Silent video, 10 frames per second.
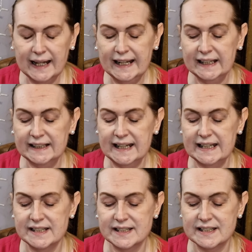
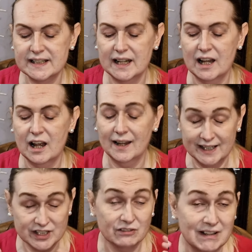It's
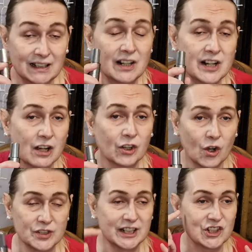a real
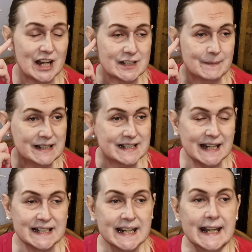narcotic jasmine
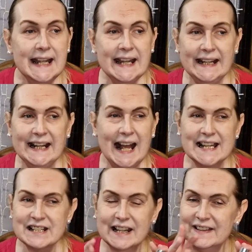scent. It
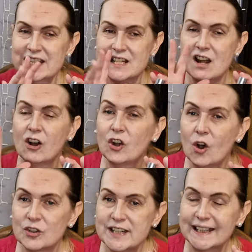has like this
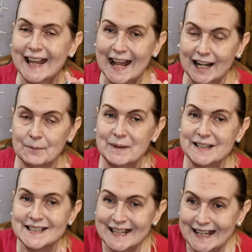narcotic
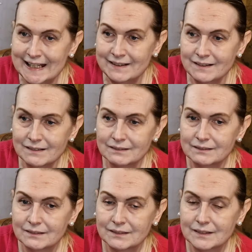element in
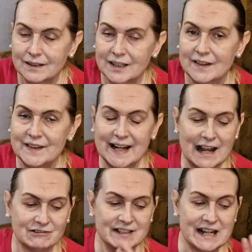that
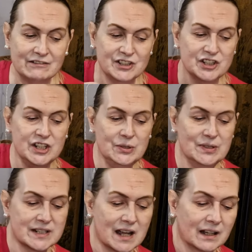Aaron Terrence
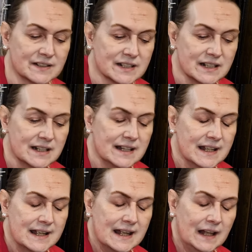Hughes does.
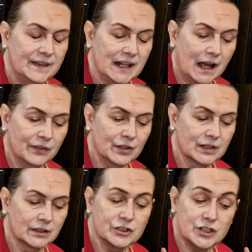The
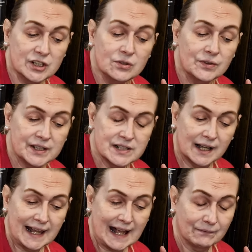other two that
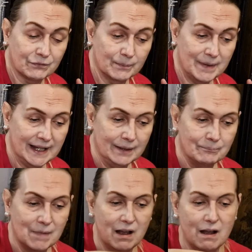I have from
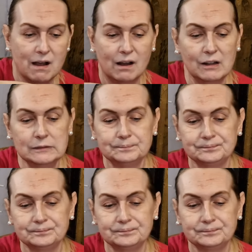him are,